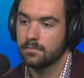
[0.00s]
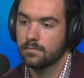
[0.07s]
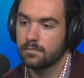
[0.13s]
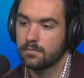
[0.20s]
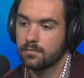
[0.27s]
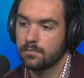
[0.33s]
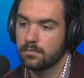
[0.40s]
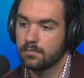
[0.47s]

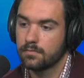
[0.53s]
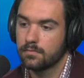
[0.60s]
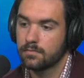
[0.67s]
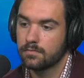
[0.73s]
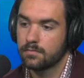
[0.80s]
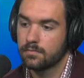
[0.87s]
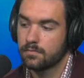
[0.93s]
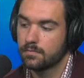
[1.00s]

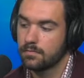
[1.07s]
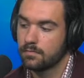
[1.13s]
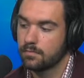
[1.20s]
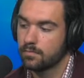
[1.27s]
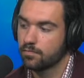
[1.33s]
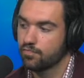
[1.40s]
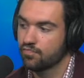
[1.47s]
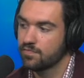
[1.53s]

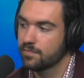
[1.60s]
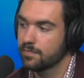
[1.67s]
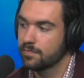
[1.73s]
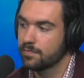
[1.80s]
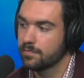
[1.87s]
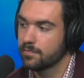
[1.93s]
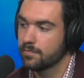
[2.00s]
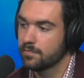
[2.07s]

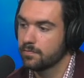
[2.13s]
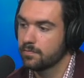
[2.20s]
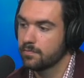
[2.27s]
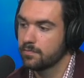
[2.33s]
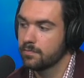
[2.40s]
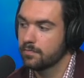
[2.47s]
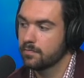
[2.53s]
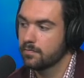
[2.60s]

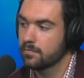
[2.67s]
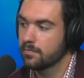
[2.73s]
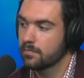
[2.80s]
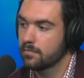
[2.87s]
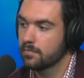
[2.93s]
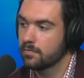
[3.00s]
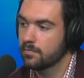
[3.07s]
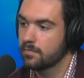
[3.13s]

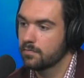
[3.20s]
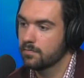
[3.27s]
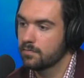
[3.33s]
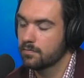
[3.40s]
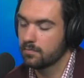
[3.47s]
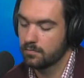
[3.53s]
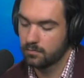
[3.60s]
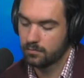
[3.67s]

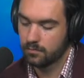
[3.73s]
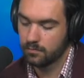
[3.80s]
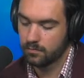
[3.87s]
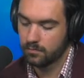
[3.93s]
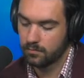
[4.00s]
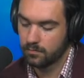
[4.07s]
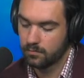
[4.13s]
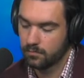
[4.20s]

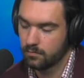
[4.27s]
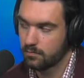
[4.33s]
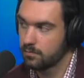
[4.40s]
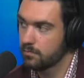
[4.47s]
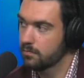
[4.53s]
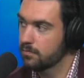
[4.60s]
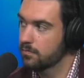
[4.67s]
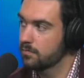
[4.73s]

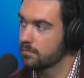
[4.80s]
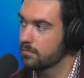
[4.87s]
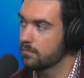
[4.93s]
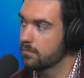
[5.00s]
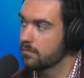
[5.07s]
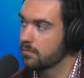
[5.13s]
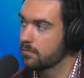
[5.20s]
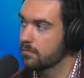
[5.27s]

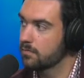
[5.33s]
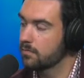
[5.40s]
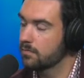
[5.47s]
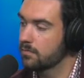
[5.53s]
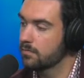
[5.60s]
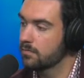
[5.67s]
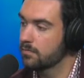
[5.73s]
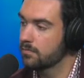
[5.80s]

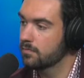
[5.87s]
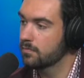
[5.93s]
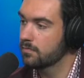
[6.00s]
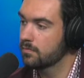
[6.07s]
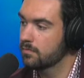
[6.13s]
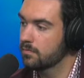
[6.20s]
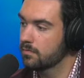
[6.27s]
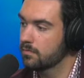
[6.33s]

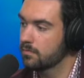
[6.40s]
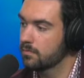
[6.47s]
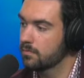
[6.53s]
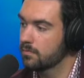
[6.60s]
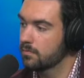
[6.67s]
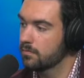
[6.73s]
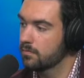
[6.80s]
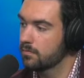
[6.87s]

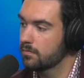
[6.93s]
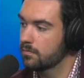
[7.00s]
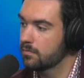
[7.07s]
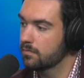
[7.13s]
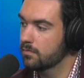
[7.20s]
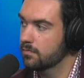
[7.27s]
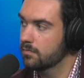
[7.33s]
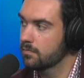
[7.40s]
The person shown says nothing.